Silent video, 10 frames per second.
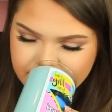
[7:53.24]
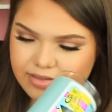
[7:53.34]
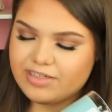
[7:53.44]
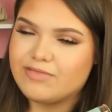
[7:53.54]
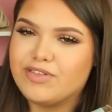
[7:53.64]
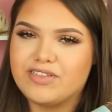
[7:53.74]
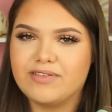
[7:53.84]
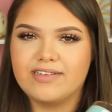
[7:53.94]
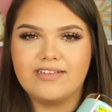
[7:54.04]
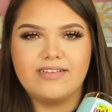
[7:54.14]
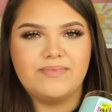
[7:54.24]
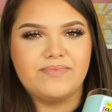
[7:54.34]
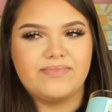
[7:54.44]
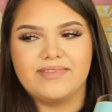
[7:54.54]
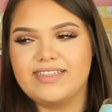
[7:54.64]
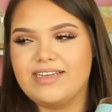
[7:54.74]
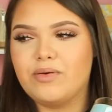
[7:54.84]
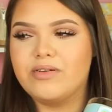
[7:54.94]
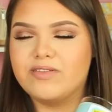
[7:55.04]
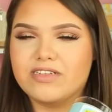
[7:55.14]
Oh, it smells so good. It's like
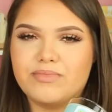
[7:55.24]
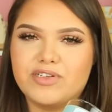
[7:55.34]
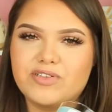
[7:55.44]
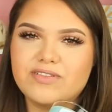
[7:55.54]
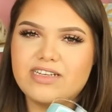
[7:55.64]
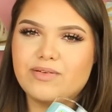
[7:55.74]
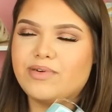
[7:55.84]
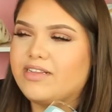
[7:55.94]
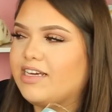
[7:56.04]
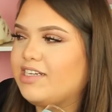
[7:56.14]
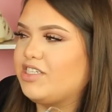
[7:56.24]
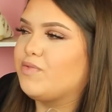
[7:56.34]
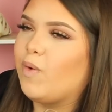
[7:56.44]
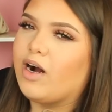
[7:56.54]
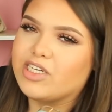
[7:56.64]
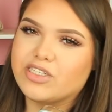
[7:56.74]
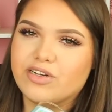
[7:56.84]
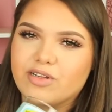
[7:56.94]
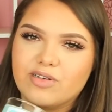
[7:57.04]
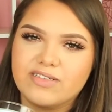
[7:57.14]
one of those commercials like when they just wash
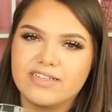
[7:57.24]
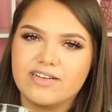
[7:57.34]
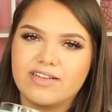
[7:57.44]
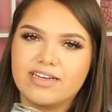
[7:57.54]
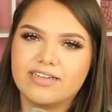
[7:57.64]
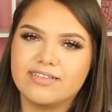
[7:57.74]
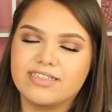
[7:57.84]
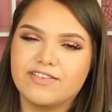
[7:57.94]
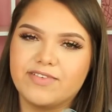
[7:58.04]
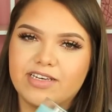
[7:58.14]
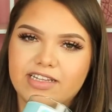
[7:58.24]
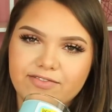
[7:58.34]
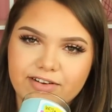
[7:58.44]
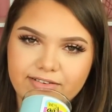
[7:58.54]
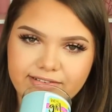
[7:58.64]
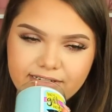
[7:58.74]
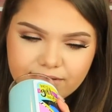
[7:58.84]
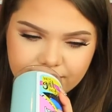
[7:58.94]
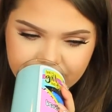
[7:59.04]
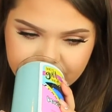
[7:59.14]
their clothes and they're like sniffing it like forever.